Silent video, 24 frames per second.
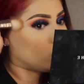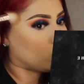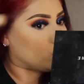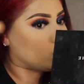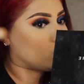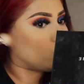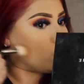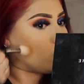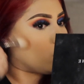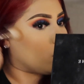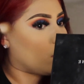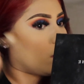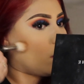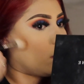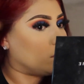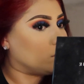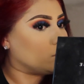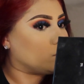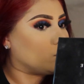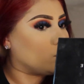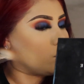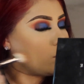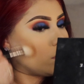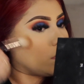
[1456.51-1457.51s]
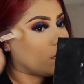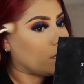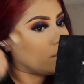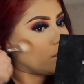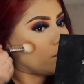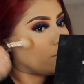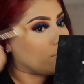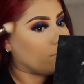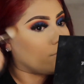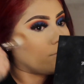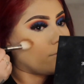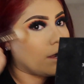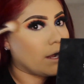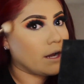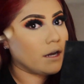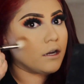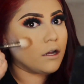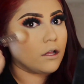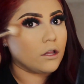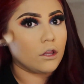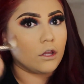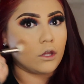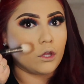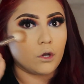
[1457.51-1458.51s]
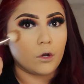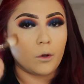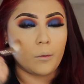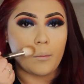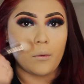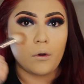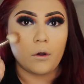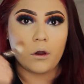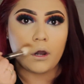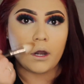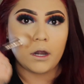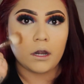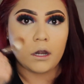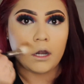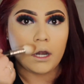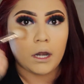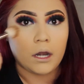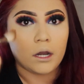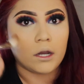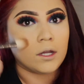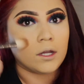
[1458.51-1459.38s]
to contour and define a little more.